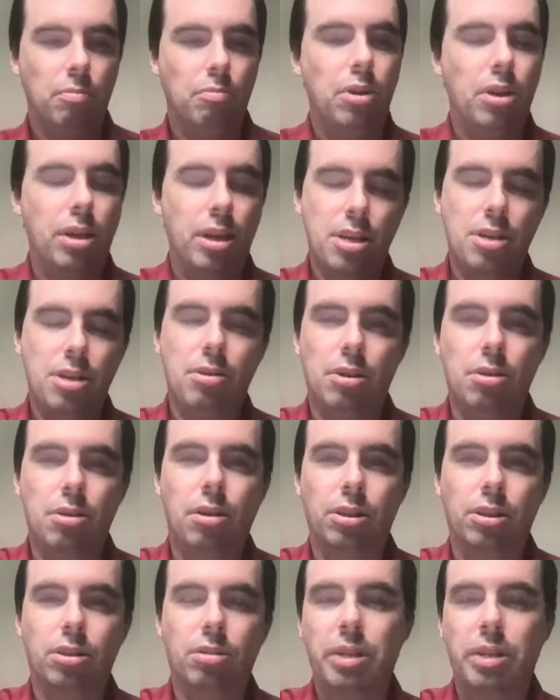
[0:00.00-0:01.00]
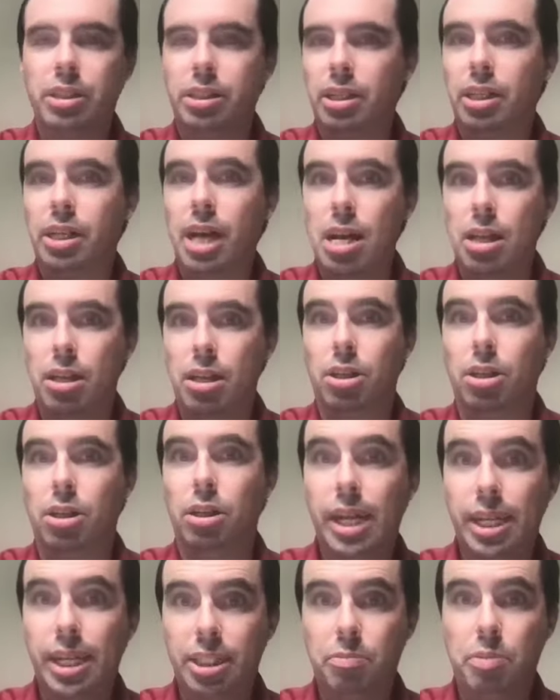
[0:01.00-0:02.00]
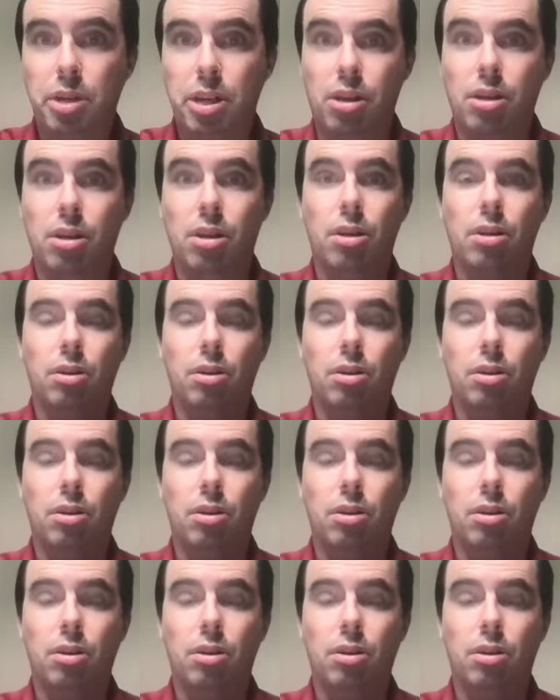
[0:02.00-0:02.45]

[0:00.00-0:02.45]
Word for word: but you, you also mentioned Colin Gillespie